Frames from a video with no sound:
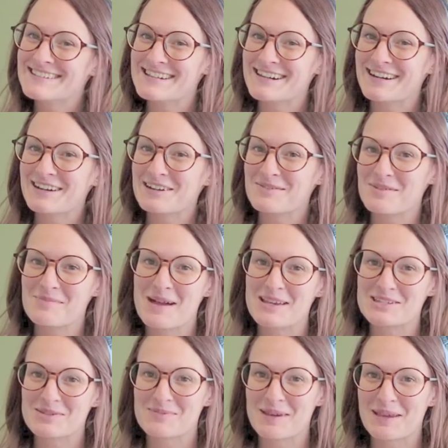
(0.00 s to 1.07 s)
it's Erica with
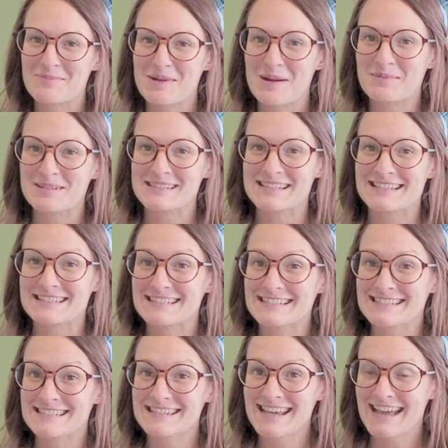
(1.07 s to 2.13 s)
Magic Makin' Mamas and
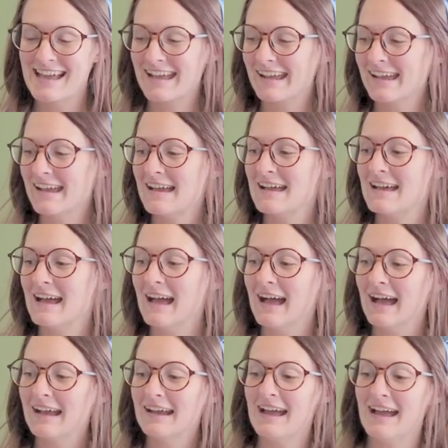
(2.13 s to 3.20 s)
today
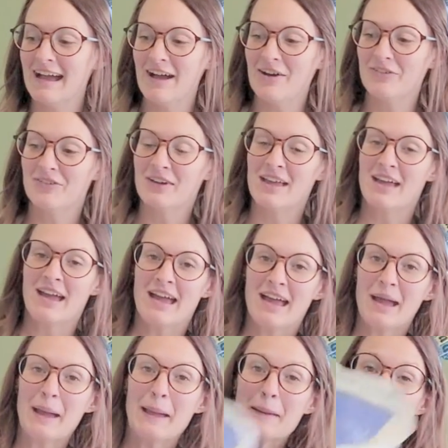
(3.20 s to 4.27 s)
I have
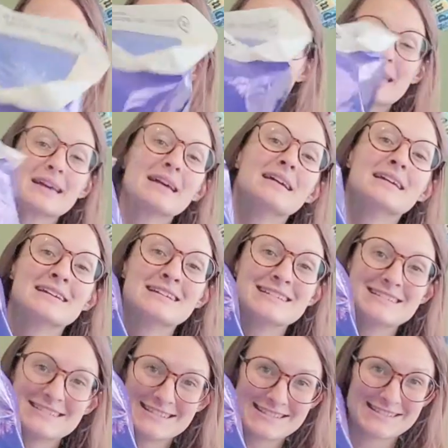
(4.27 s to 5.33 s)
a big
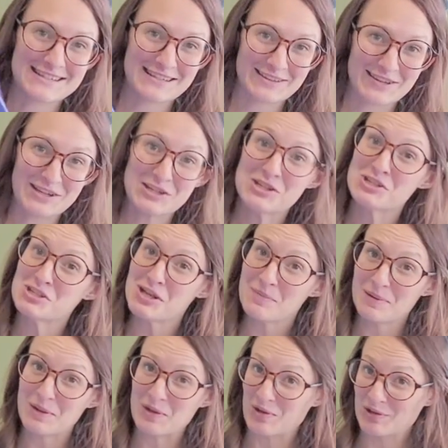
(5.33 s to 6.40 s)
Disneyland
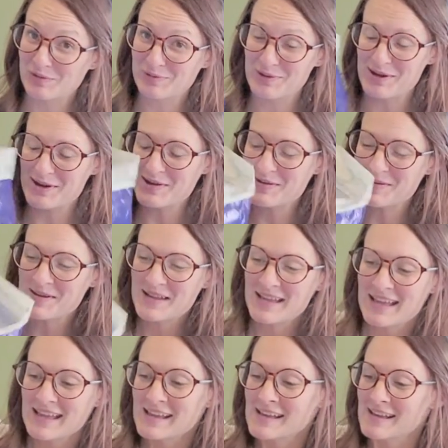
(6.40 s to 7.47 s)
shopping haul for you.
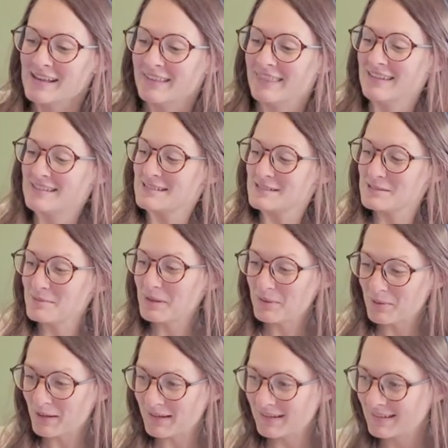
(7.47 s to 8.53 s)
This is a big
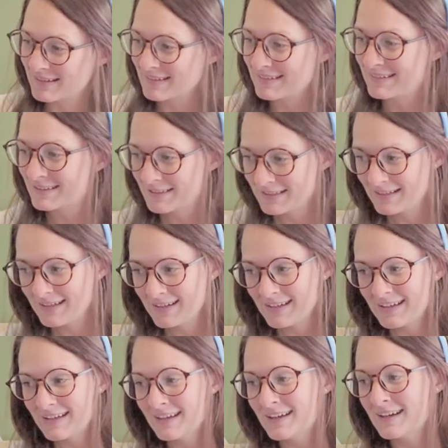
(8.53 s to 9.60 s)
one.
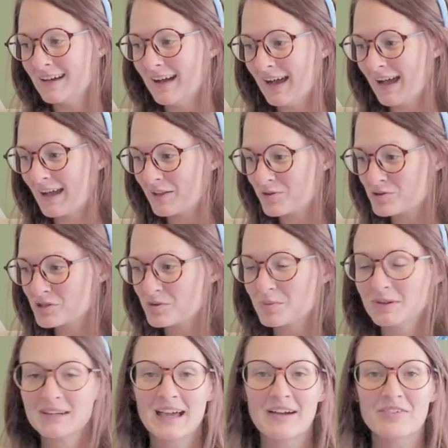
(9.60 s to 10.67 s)
I usually
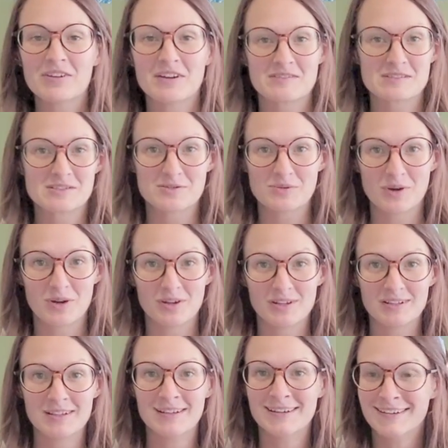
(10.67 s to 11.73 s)
wouldn't have enough to do
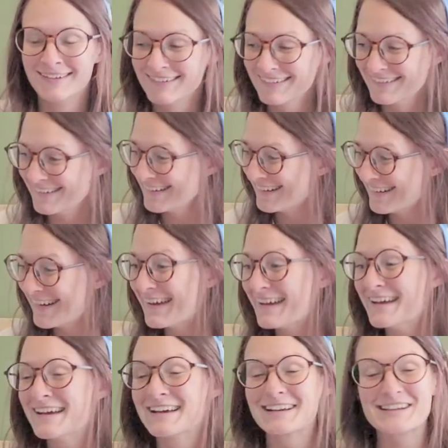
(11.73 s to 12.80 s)
all
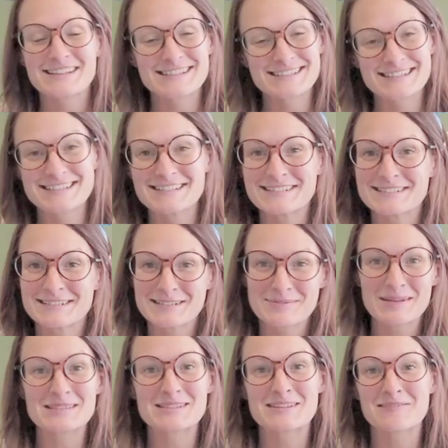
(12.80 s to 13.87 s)
because Disney's
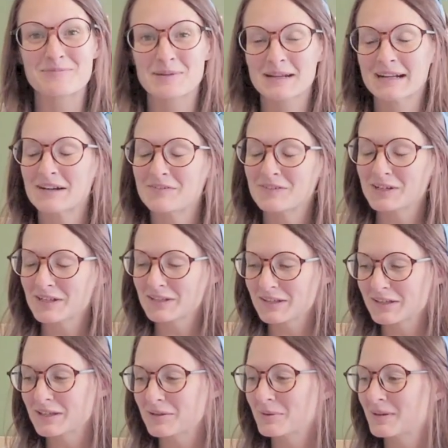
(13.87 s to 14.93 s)
expensive, but I got very
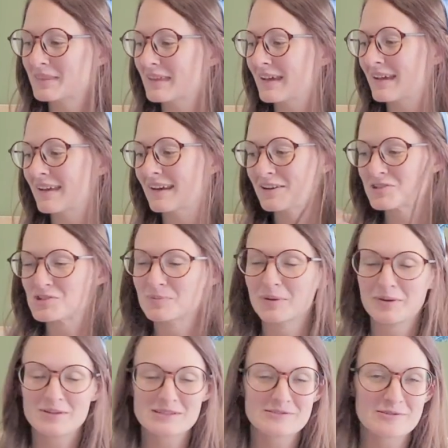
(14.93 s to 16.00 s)
lucky with like an extra
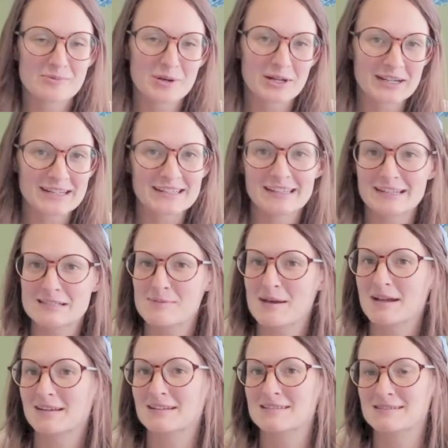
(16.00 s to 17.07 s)
bonus from work I didn't
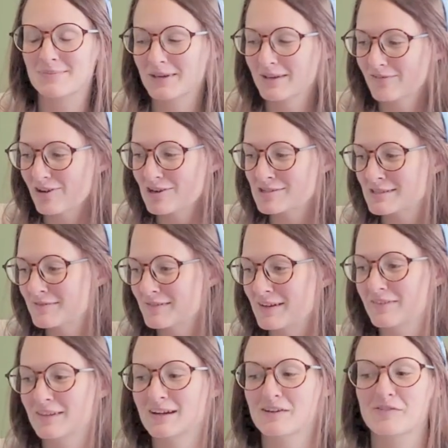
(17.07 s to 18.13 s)
expect and some gift cards I
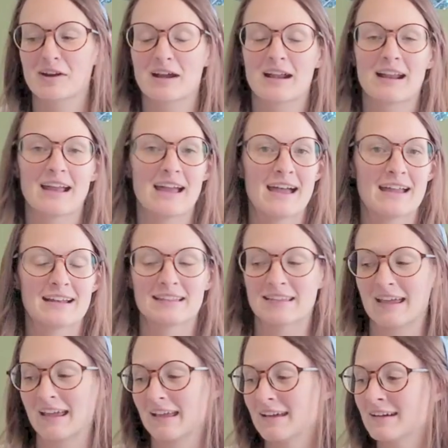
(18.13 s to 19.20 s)
found that I forgot I had and
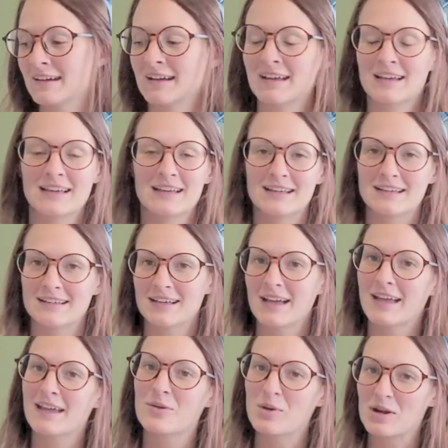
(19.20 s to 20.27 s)
like
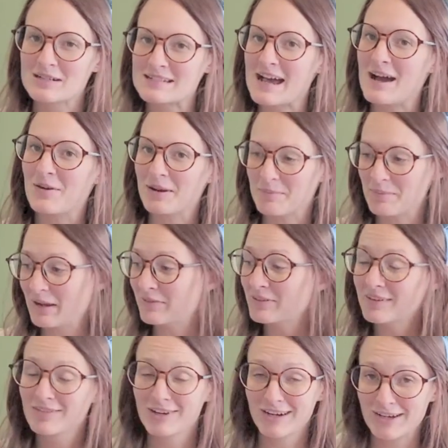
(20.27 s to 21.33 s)
it worked out in my
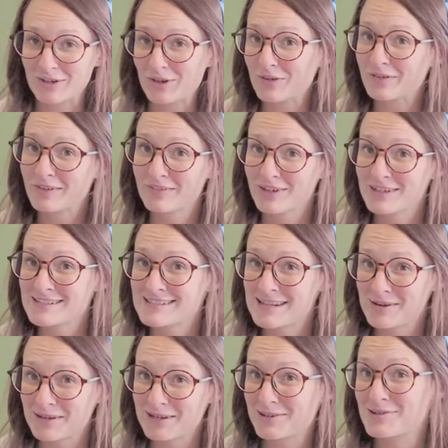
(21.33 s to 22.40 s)
favor and your favor because now
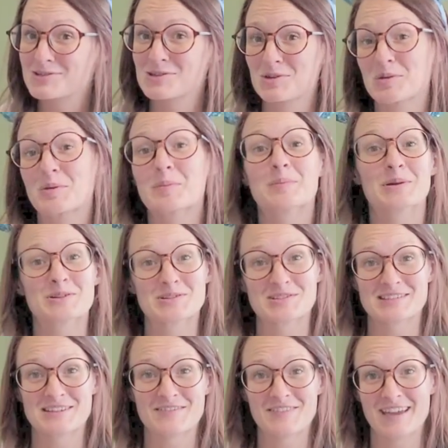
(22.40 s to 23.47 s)
I get to show you a bunch of
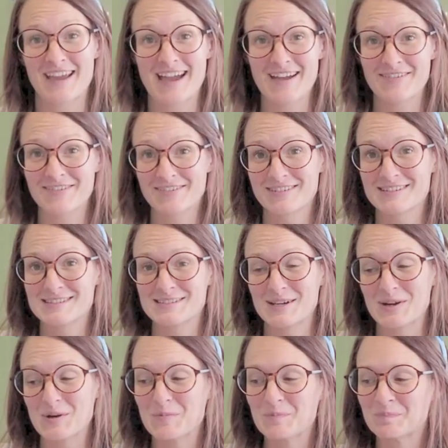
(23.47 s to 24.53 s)
stuff they have.
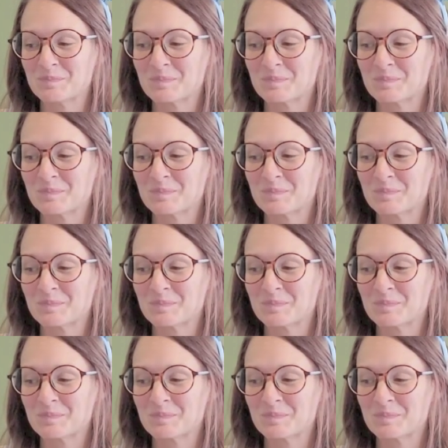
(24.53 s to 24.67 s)
So